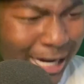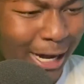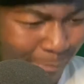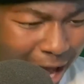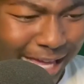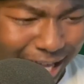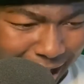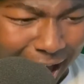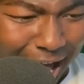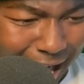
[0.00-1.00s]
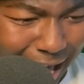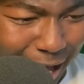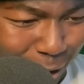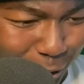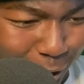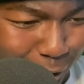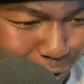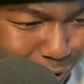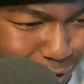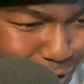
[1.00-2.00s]
My guy. Hold
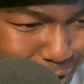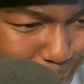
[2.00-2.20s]
on.